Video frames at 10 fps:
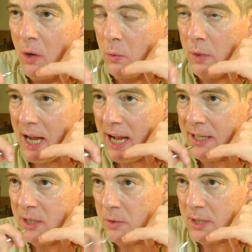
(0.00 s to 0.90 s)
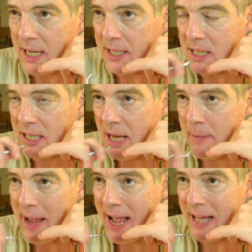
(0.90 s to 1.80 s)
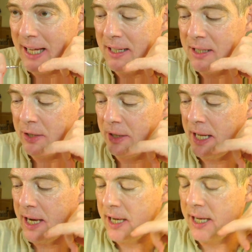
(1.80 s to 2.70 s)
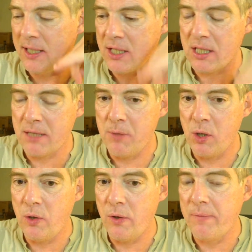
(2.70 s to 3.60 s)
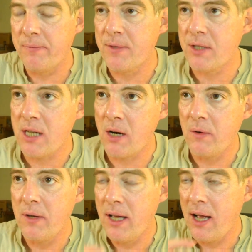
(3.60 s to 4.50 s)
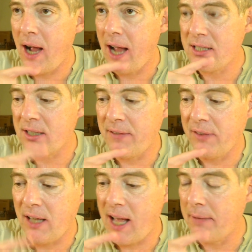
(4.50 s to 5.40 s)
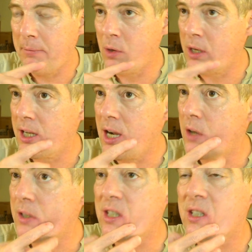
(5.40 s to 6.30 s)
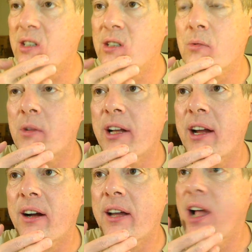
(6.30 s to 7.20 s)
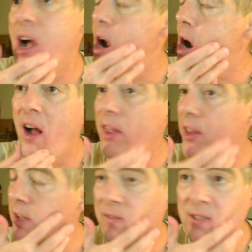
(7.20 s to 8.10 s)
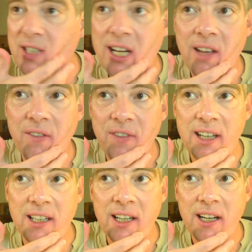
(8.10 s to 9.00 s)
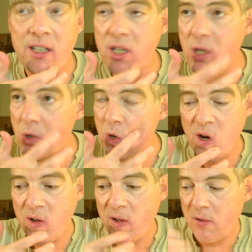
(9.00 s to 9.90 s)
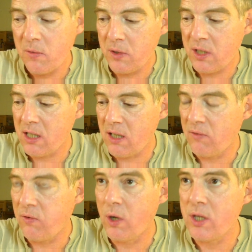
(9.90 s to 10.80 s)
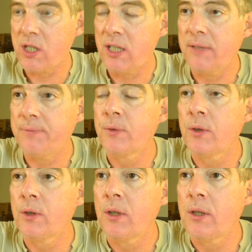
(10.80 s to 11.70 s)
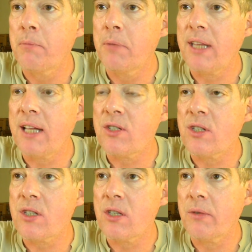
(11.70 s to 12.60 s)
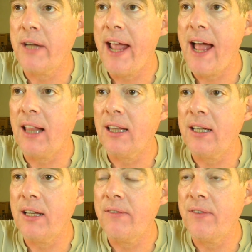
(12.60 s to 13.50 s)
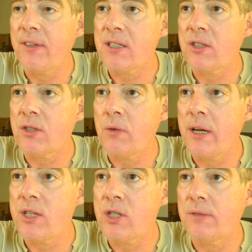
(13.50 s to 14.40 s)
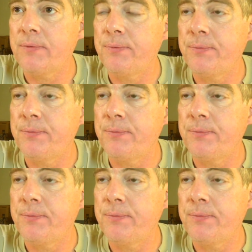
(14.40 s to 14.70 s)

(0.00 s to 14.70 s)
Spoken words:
What I do is I just keep at it until the area is smooth. So I still have a lot more to go just on this one area. The nerve is getting affected here too, which is unfortunate. But that's just the reality of the situation.